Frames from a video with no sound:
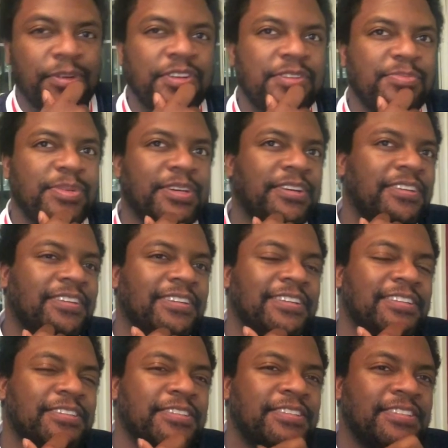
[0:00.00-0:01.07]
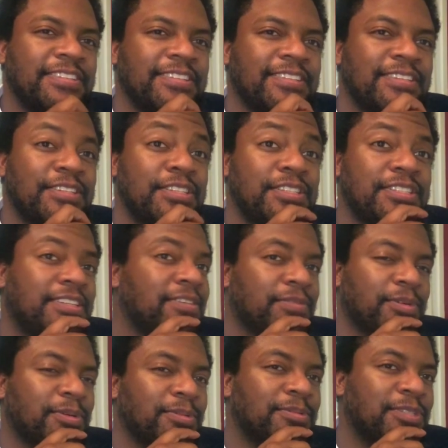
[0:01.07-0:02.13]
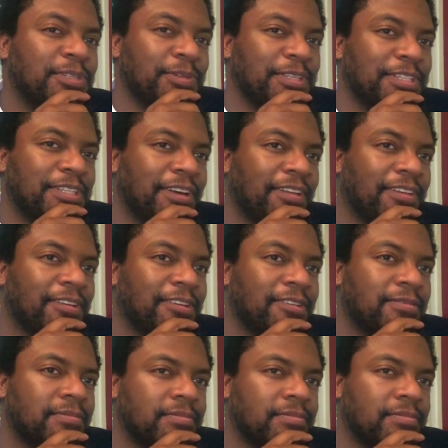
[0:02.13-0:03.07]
We should be civil to each other.